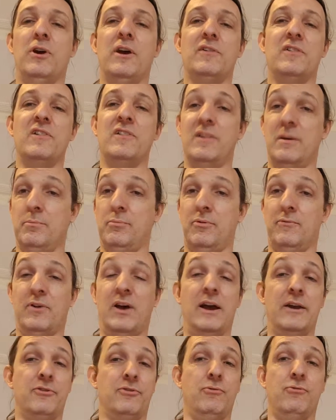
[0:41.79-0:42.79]
us as
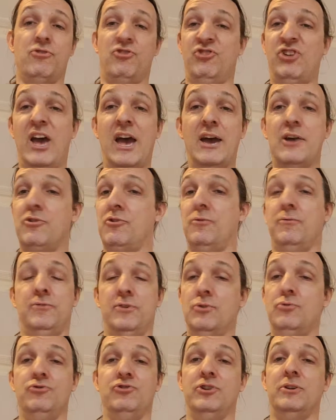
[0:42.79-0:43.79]
improvisers, jazz or
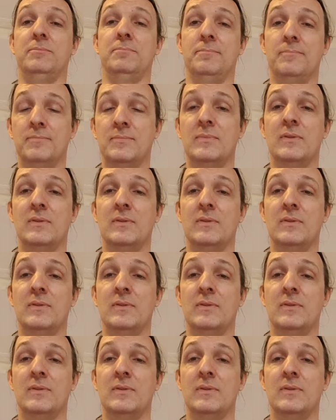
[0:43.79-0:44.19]
fusion,